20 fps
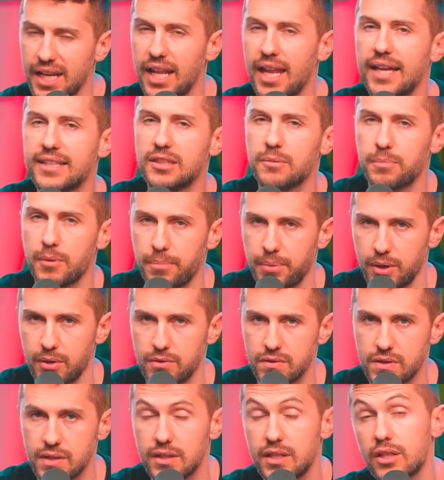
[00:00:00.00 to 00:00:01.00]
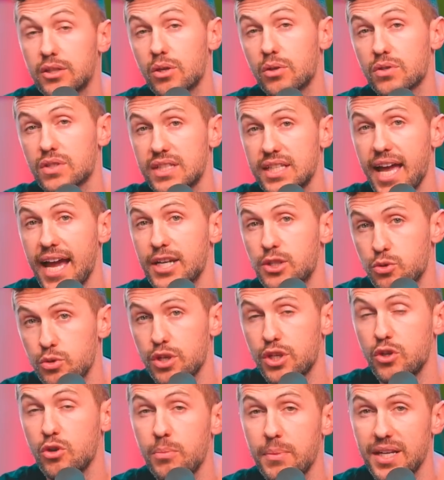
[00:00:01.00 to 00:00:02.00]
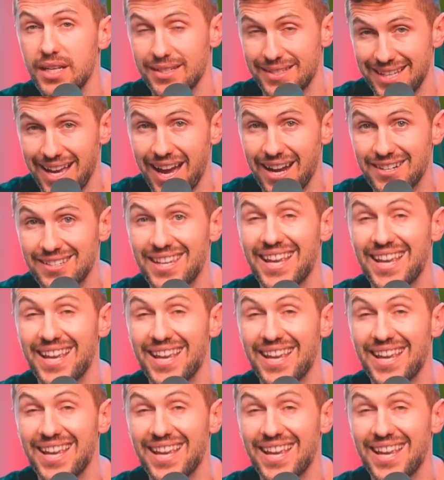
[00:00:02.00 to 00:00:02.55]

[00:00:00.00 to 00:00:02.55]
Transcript: I like to propose that those natural human desires